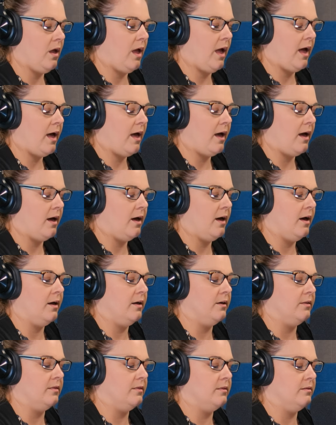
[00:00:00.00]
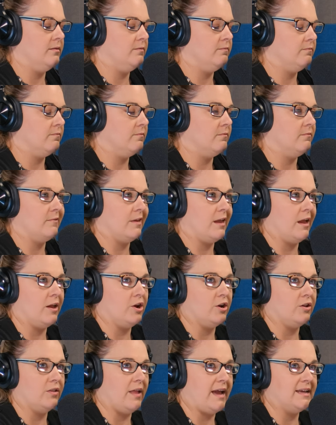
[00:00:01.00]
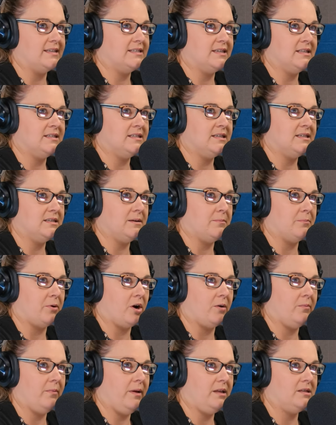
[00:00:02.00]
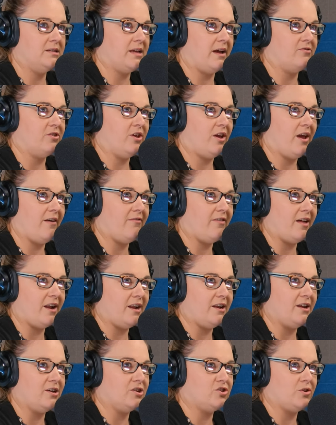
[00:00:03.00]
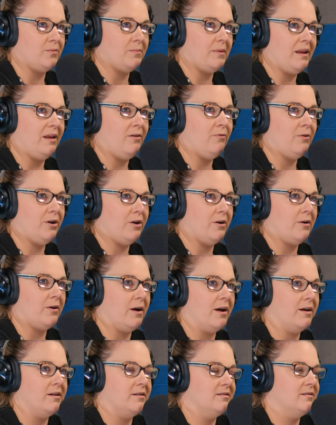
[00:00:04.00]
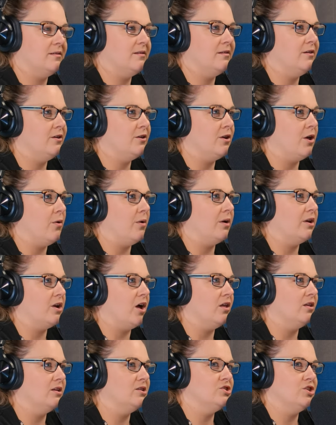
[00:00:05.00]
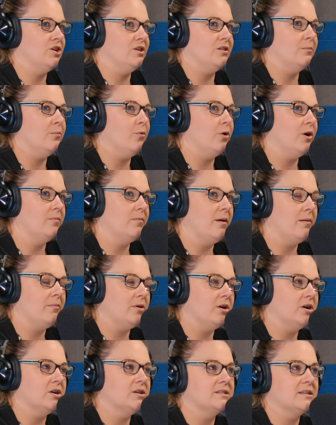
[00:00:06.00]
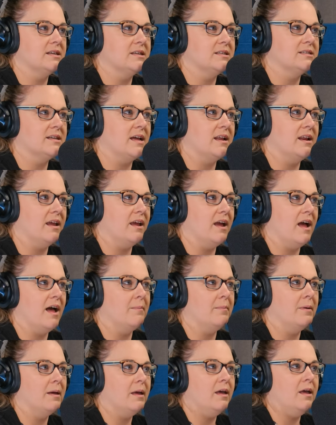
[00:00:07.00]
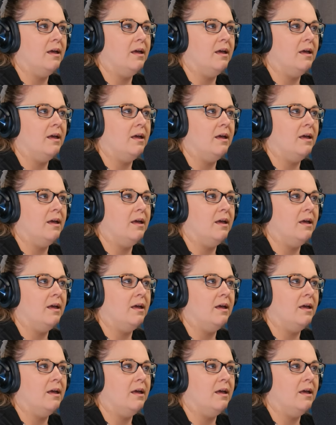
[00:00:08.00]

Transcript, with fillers: get your licenses and permits after you have that initial meeting where you're, acknowledging the board members and setting up